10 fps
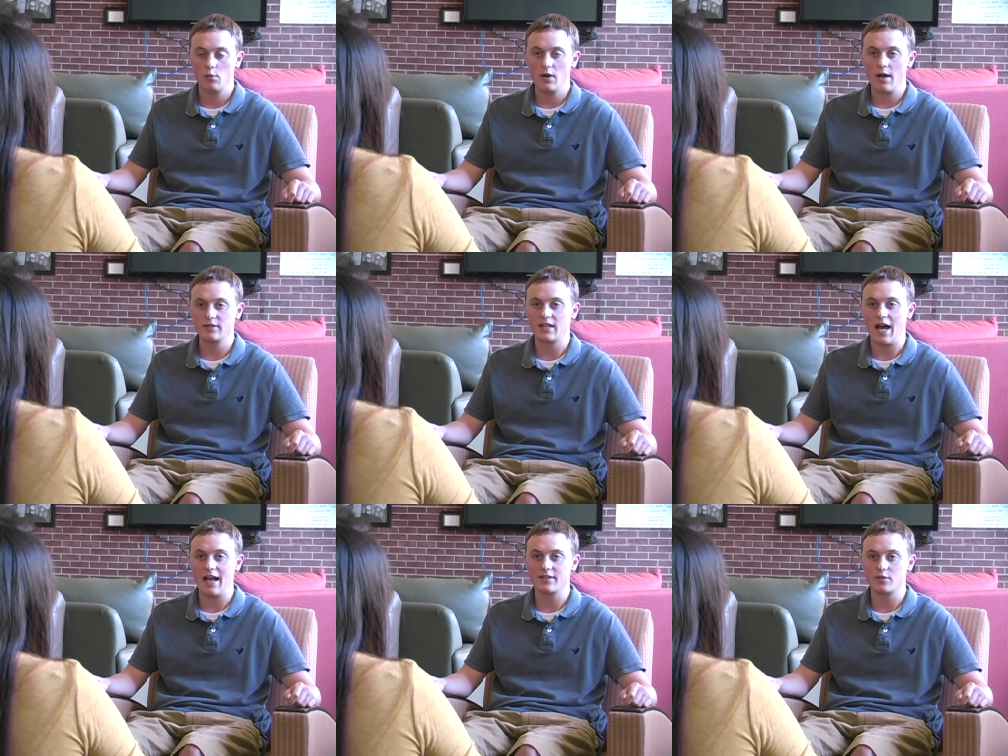When I was in
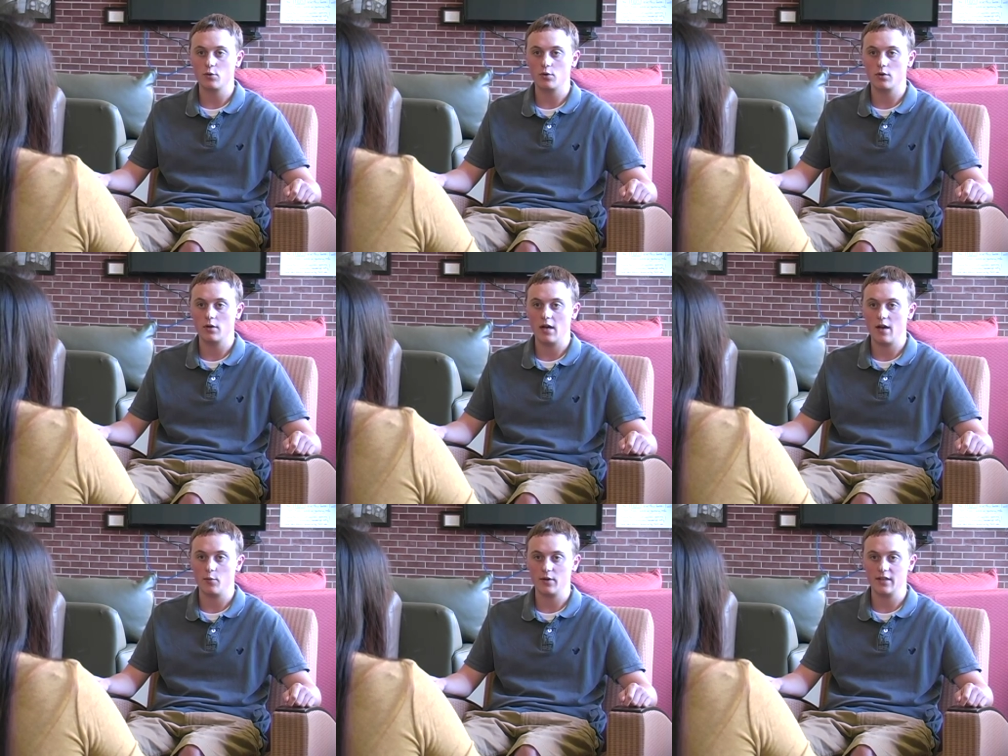high school, I
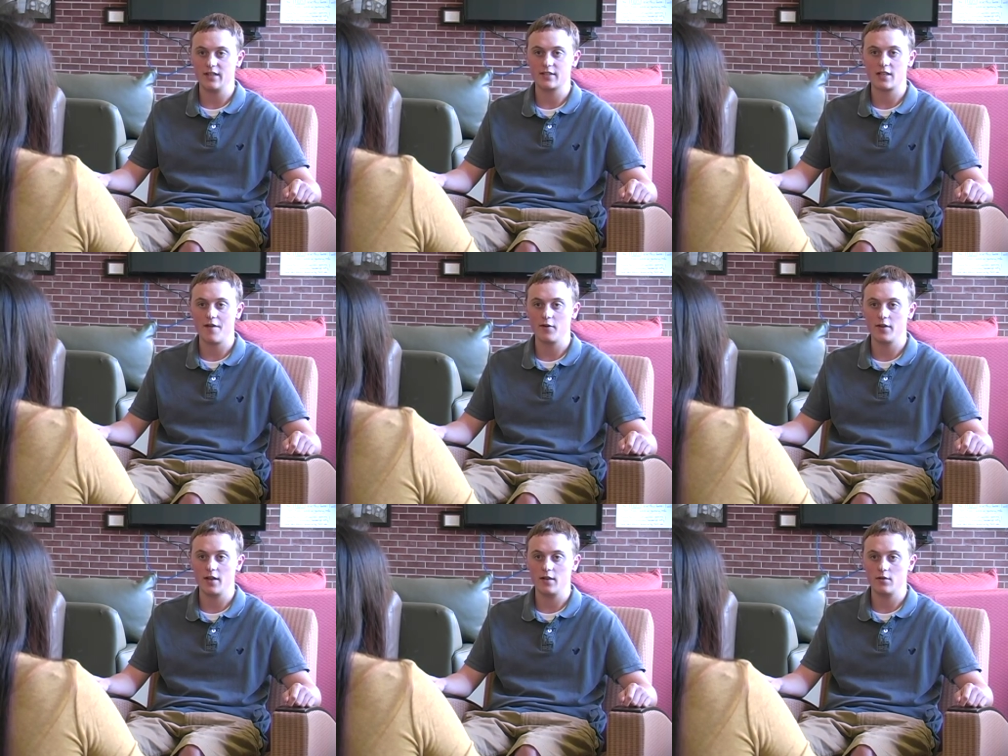really discovered
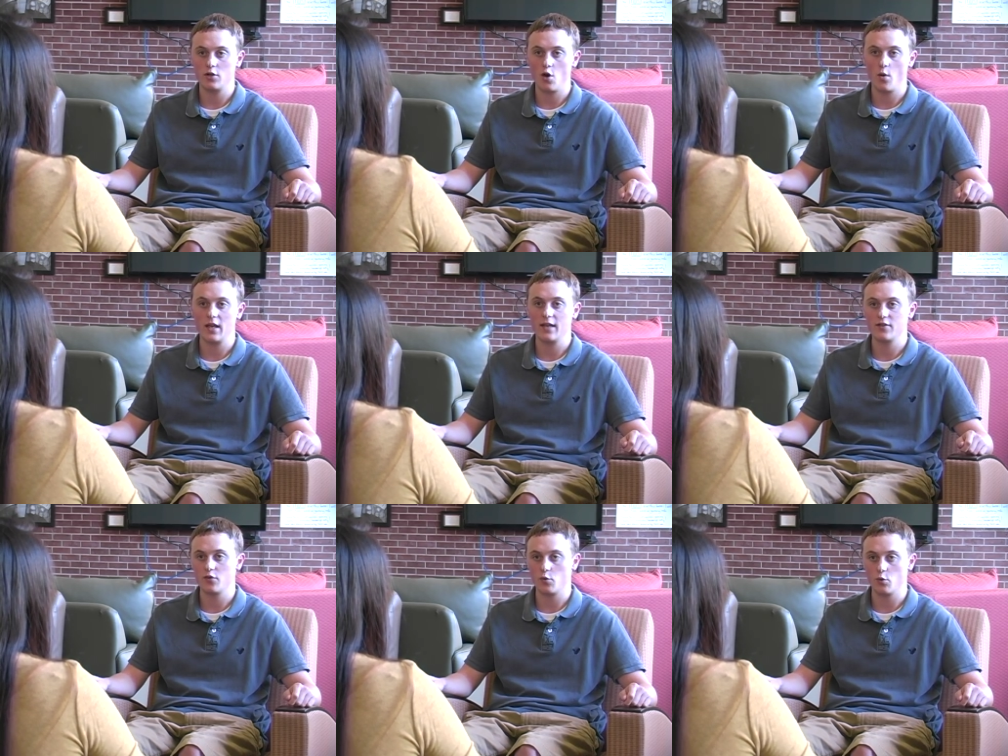that going
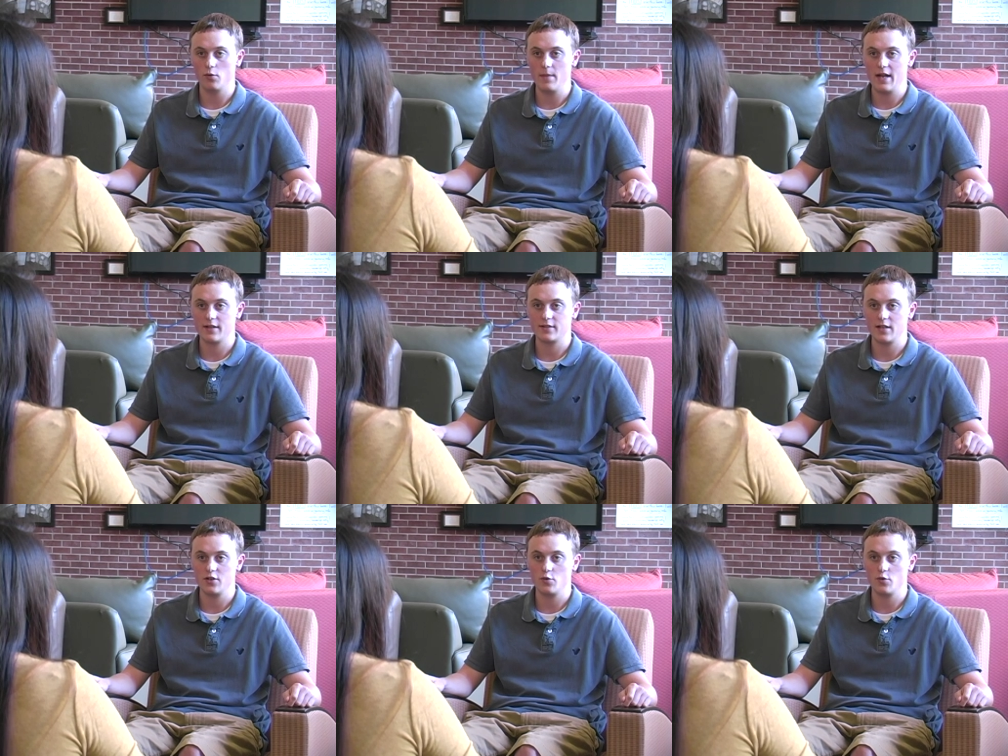into rural medicine,